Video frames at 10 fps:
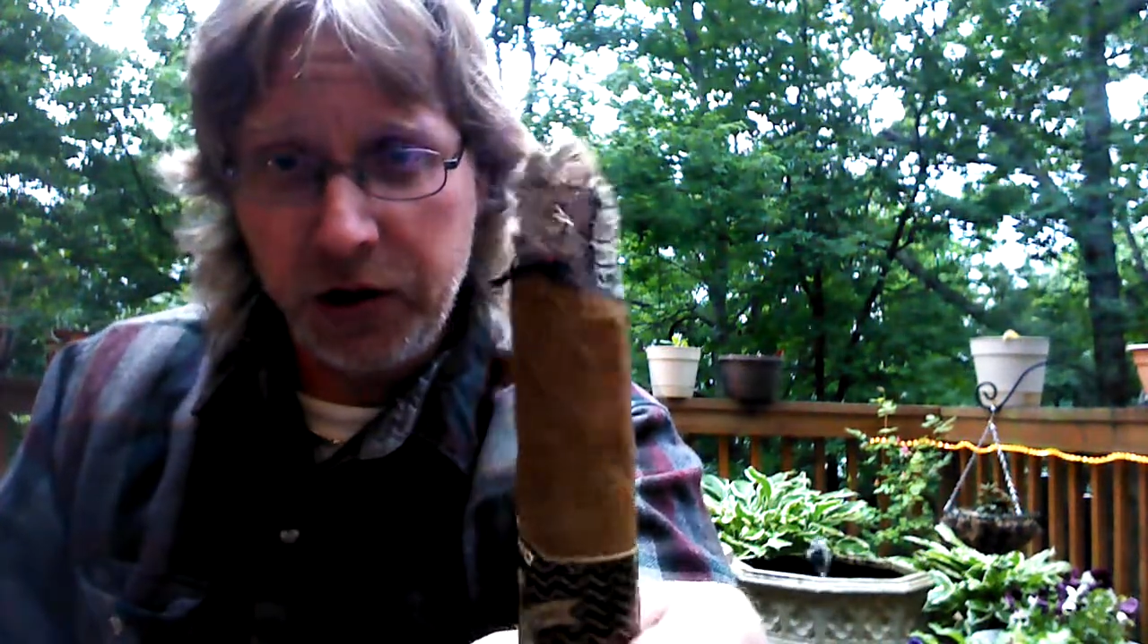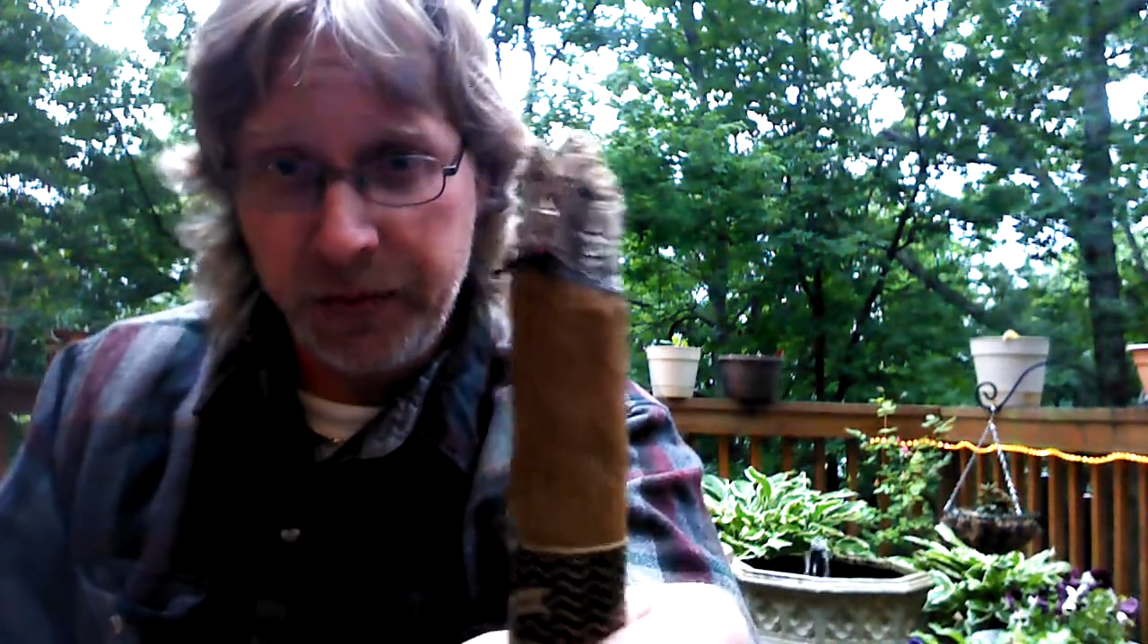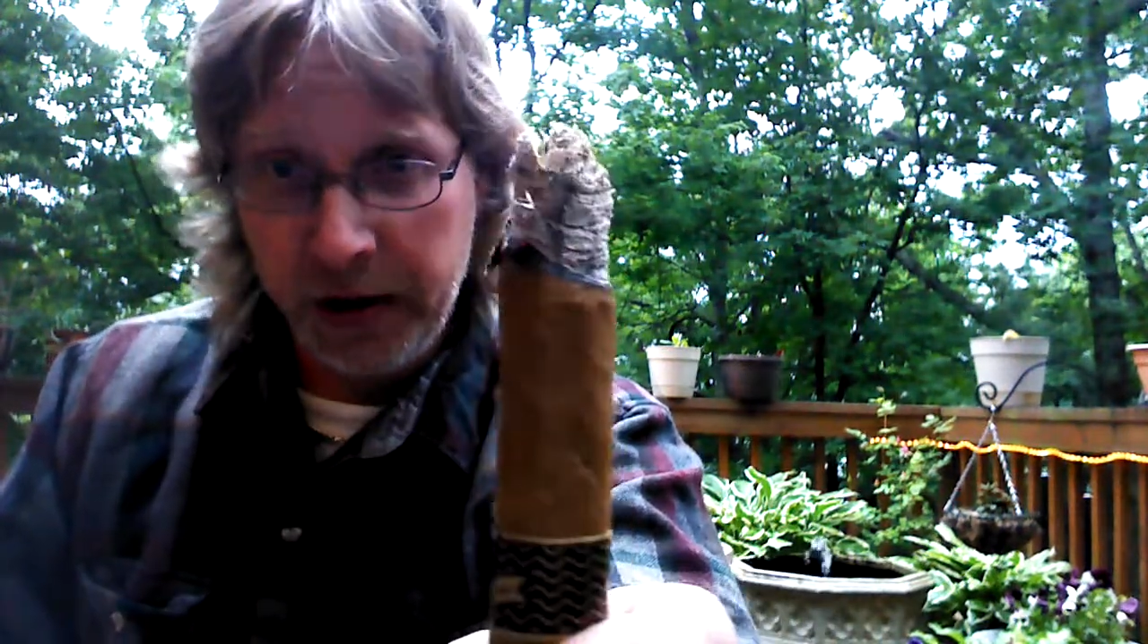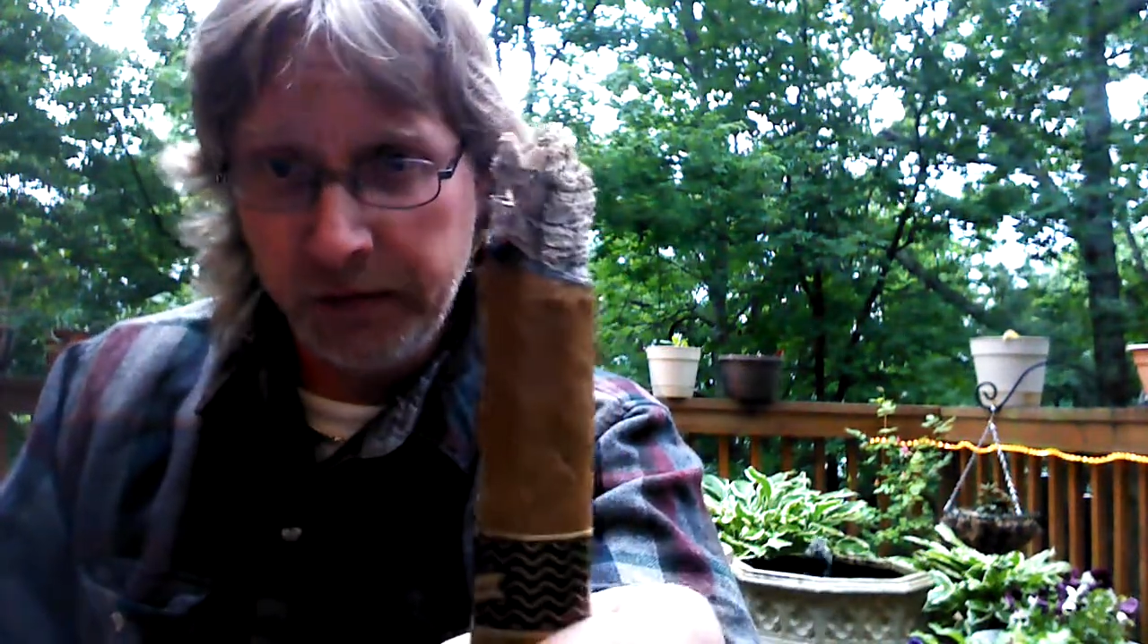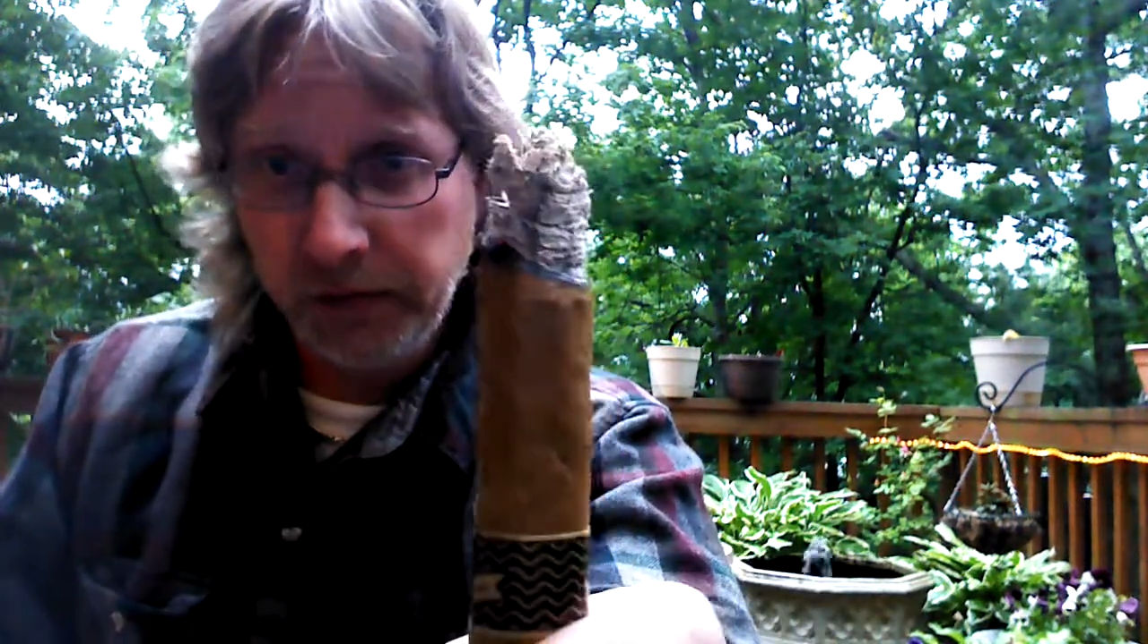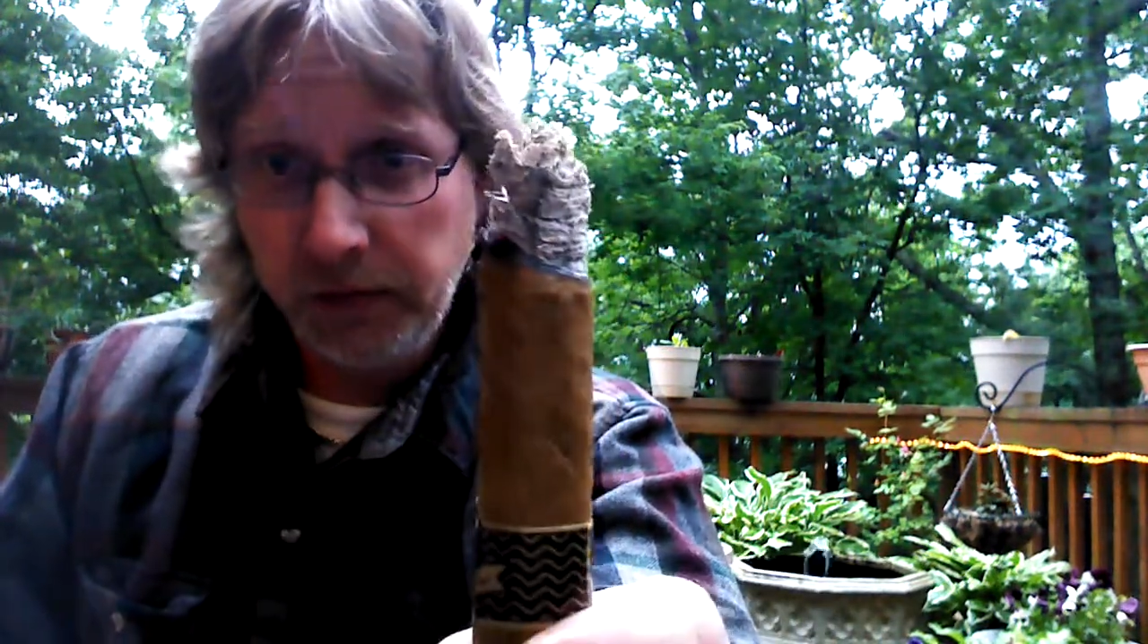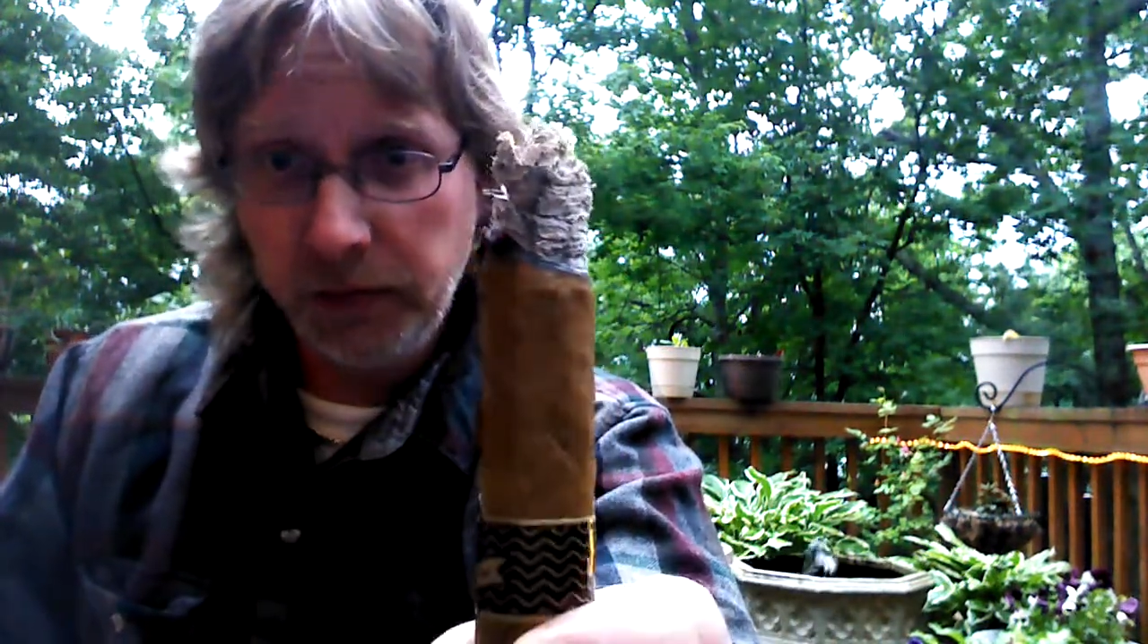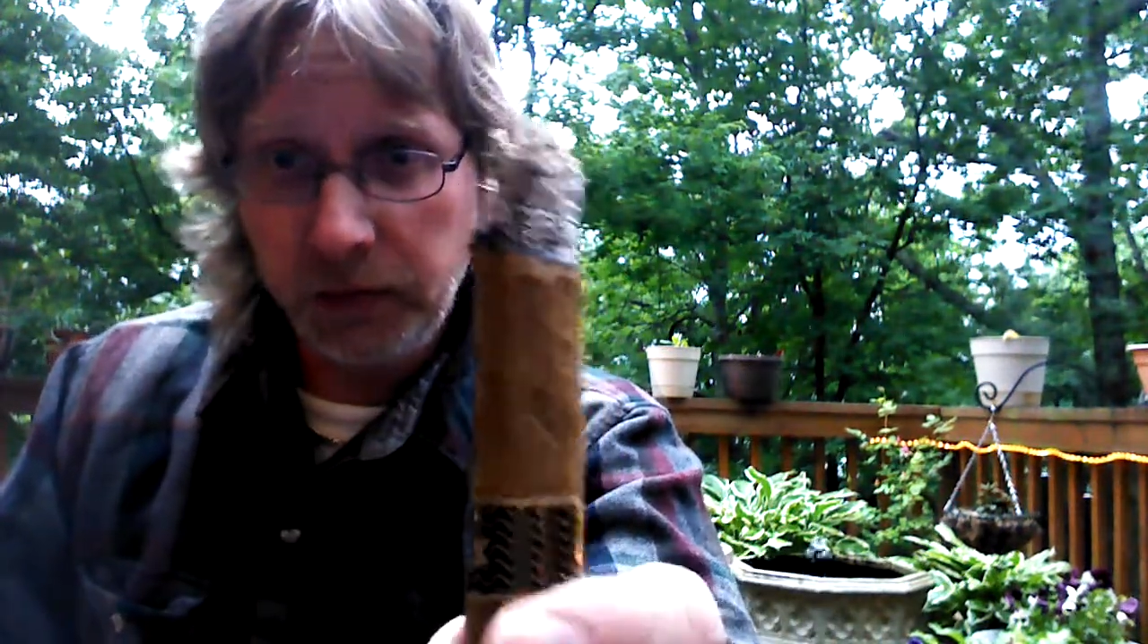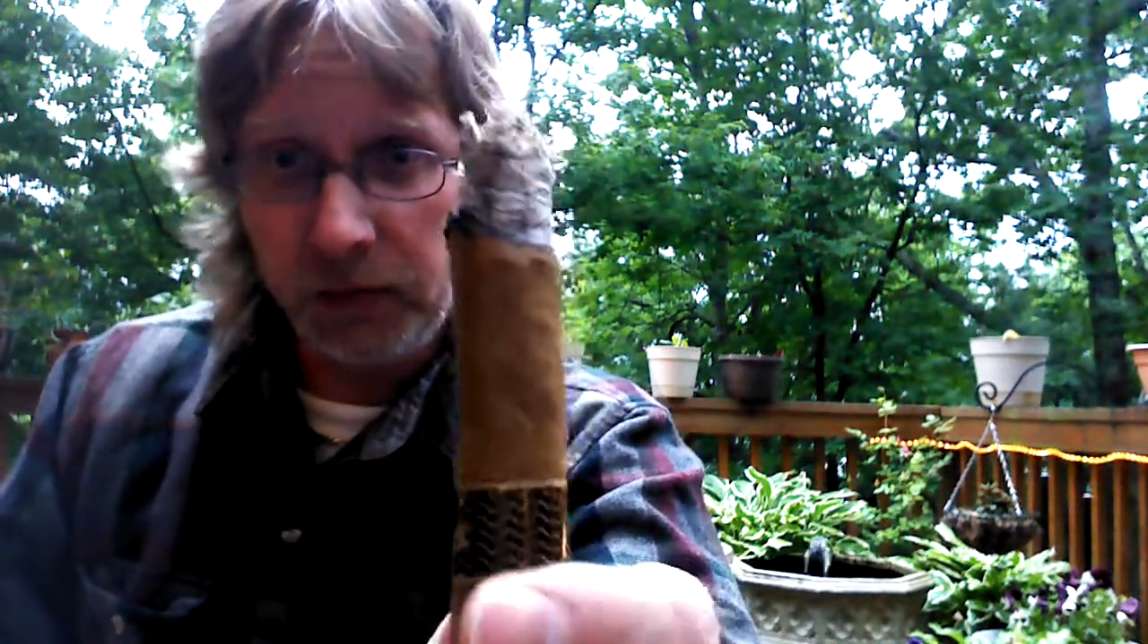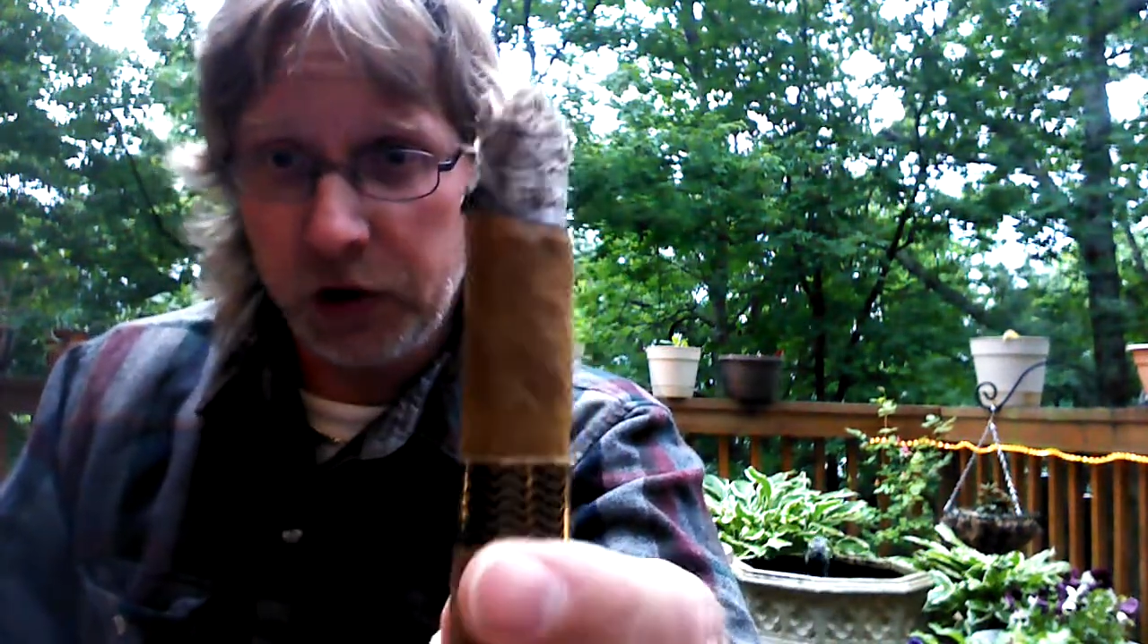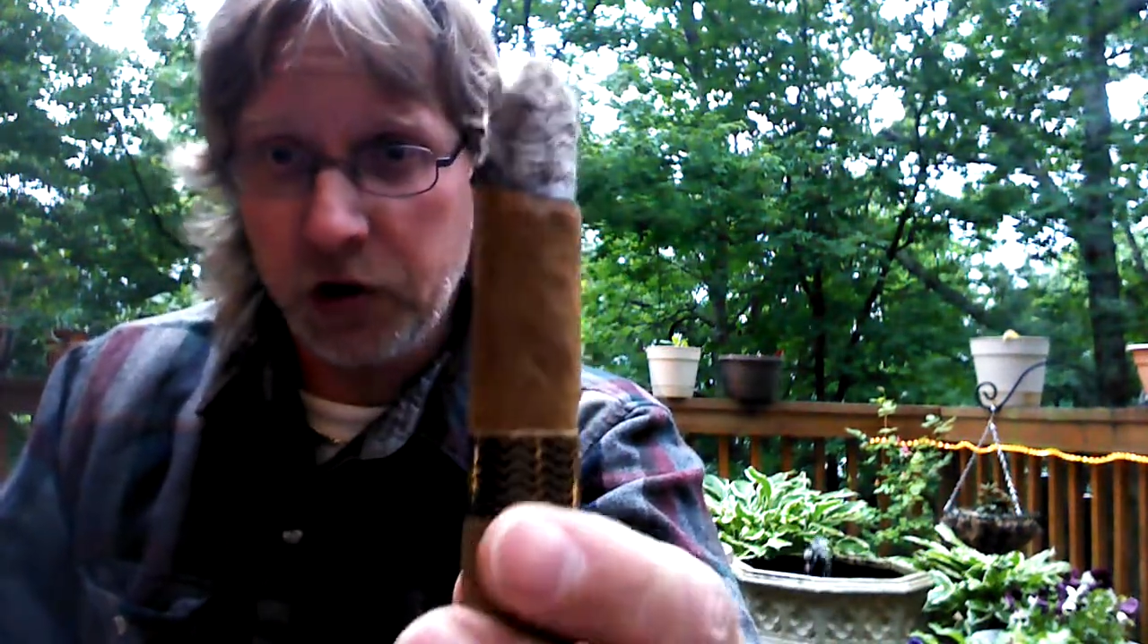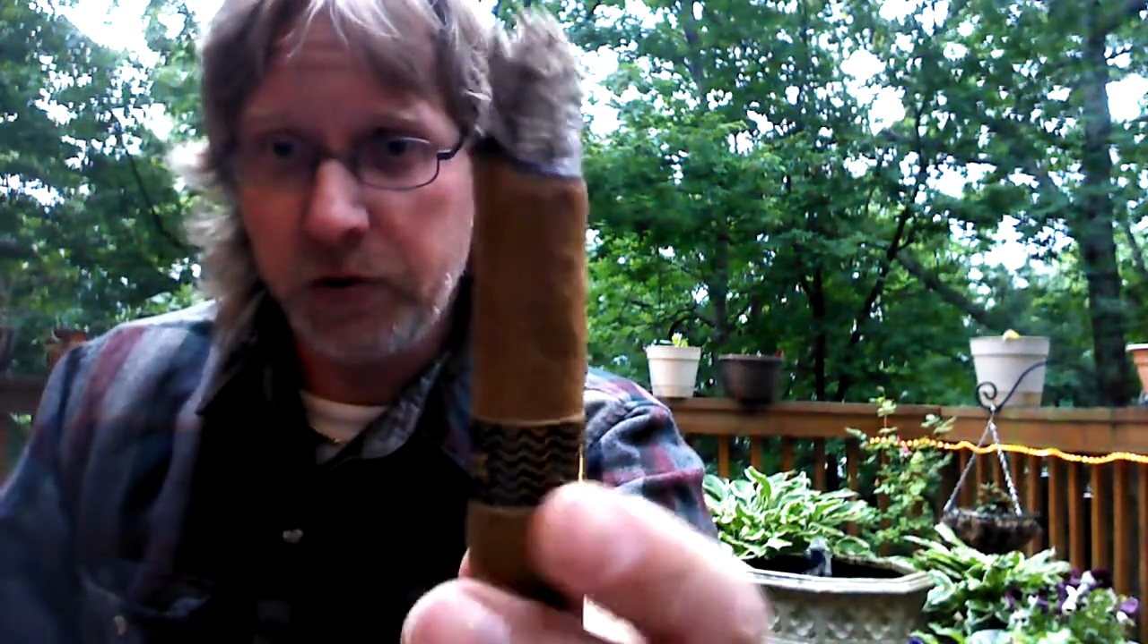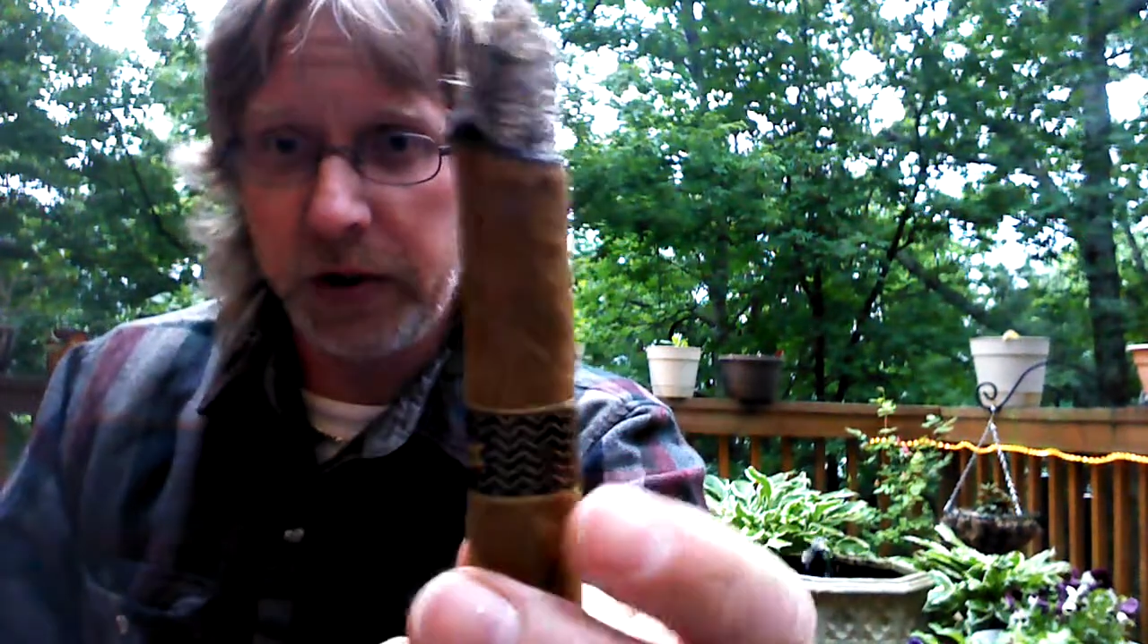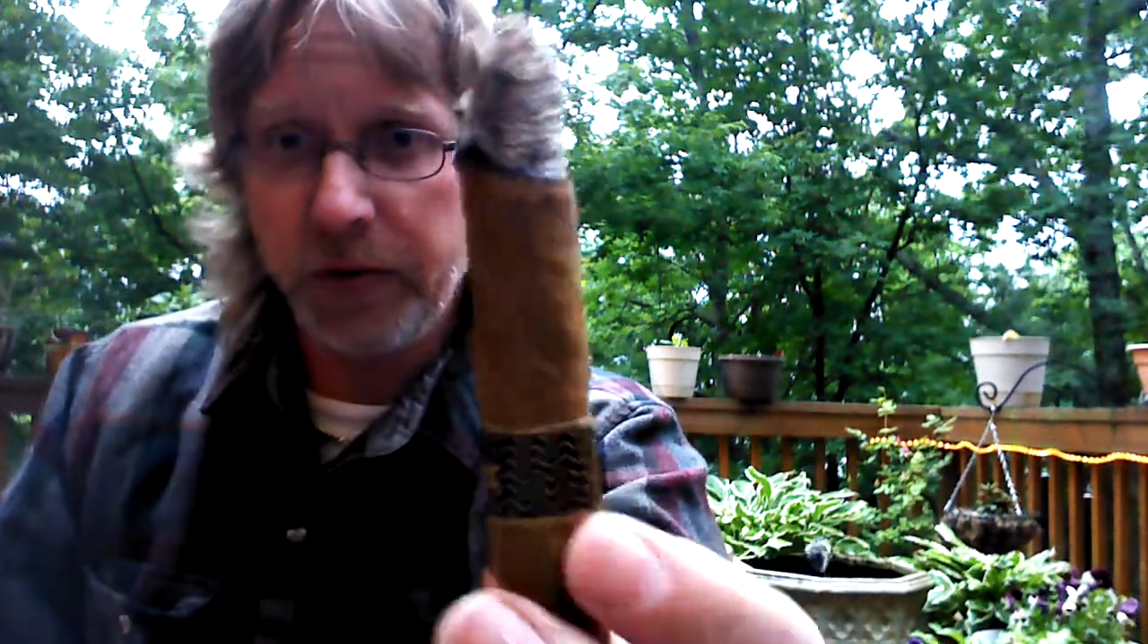It's been, excuse me,